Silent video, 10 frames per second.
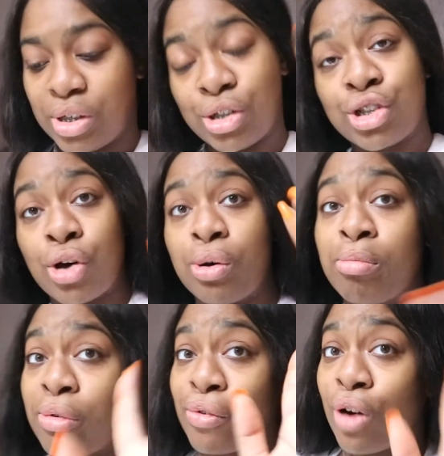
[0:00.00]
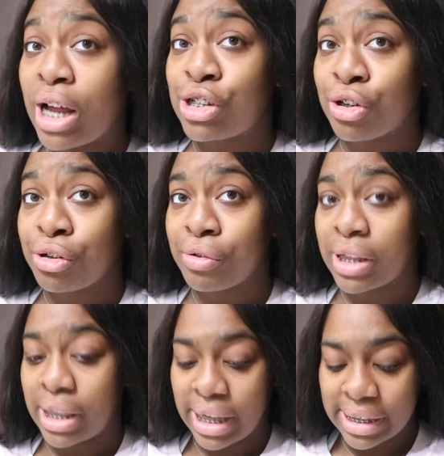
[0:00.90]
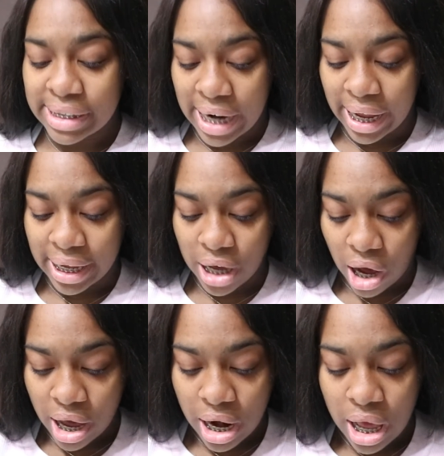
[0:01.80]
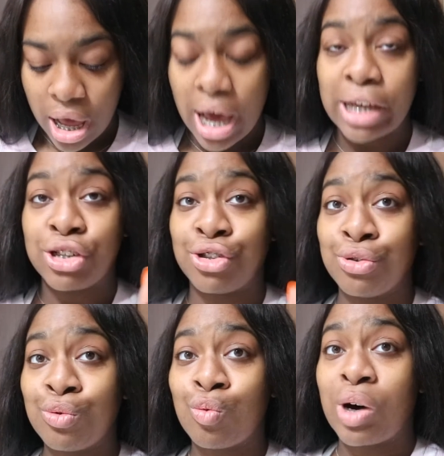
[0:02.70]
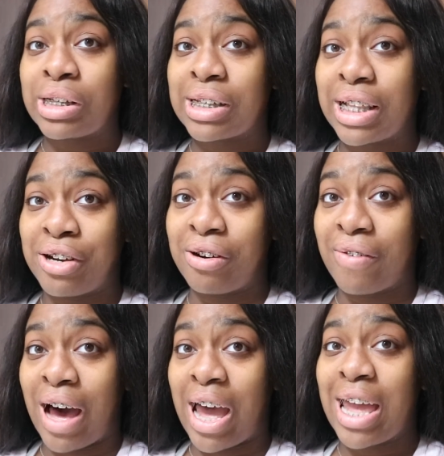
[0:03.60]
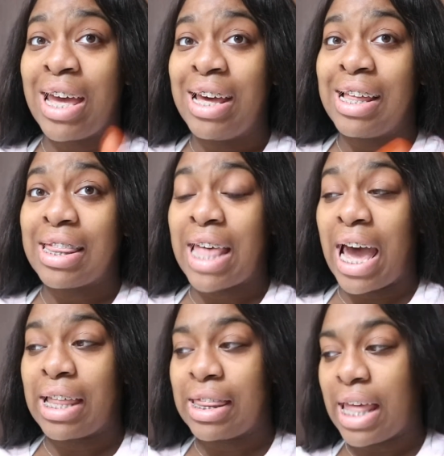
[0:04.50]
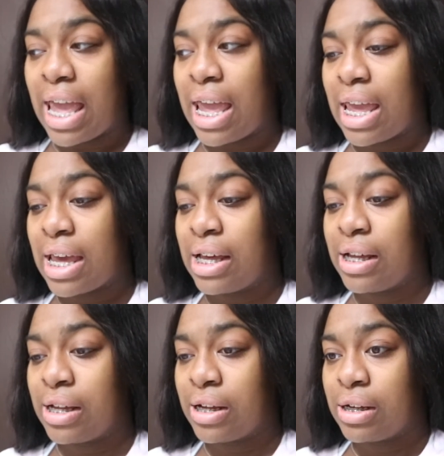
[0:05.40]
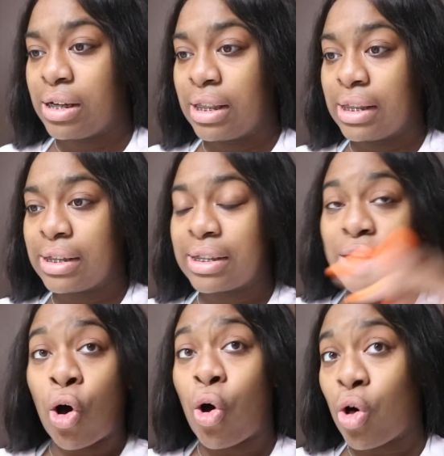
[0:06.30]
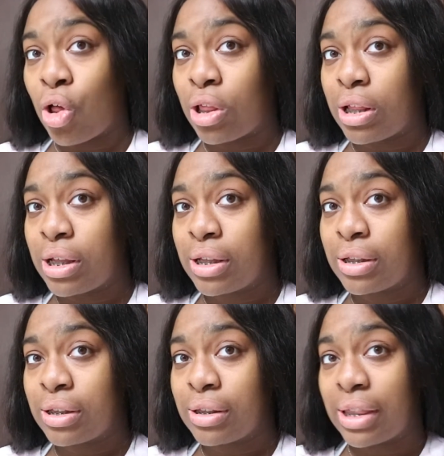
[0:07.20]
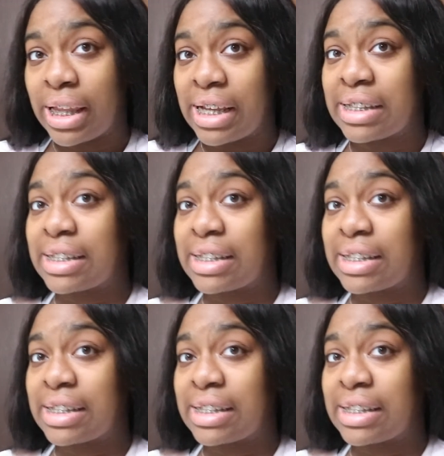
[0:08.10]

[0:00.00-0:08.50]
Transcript: So before I show you the things that I got, I do want to clarify that they call things